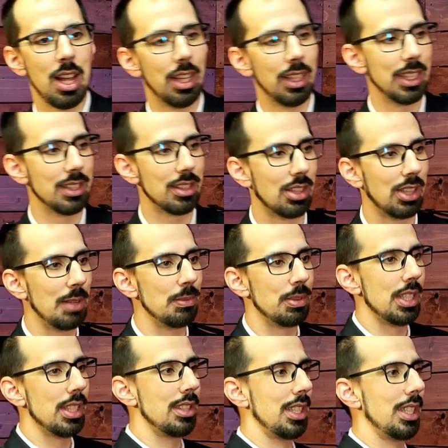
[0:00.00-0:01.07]
these
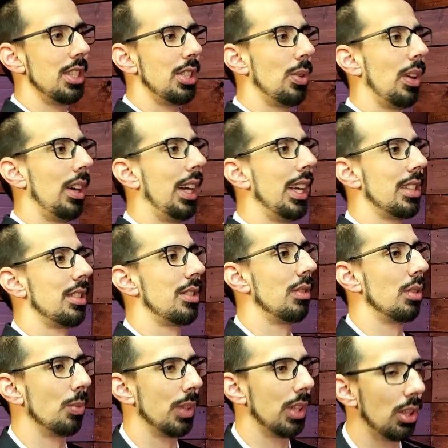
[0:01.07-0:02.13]
glimpses into our history
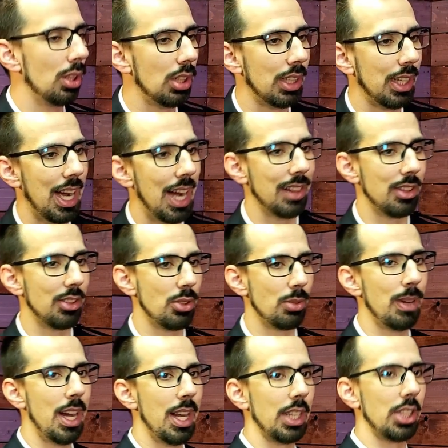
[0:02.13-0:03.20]
where we look at the
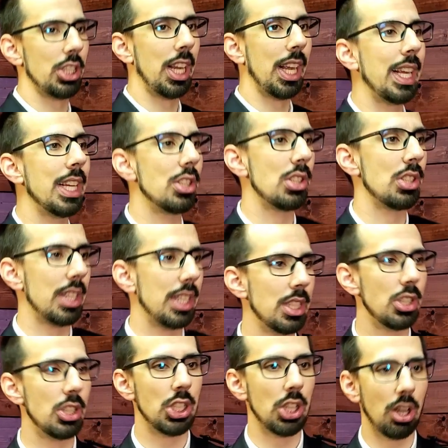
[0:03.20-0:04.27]
dramatic changes
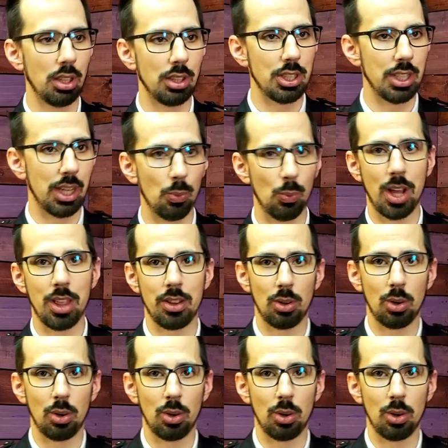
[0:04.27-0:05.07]
in geology and weather